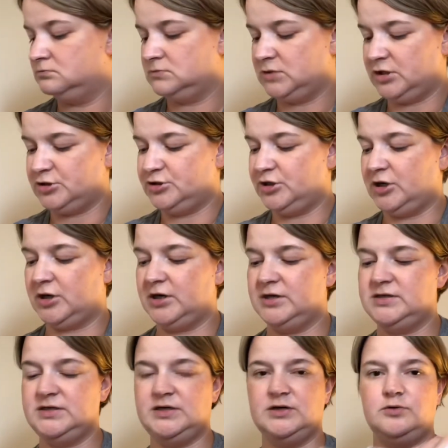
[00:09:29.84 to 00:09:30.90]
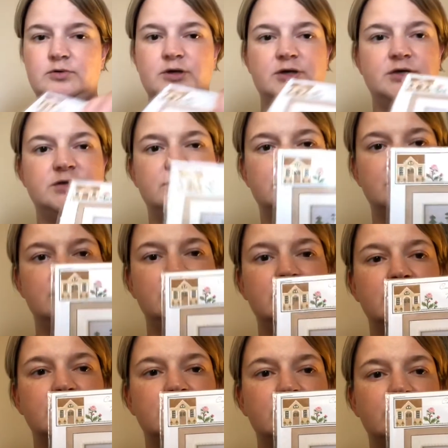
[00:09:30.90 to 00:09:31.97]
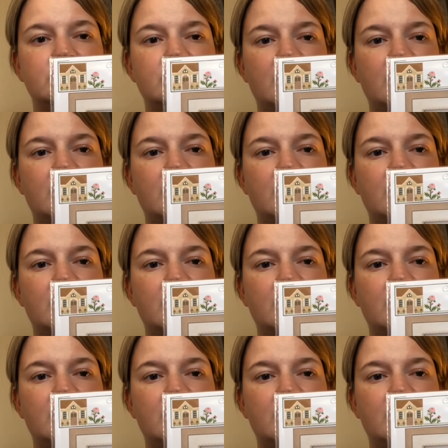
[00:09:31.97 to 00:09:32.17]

Country Cottage Needleworks. So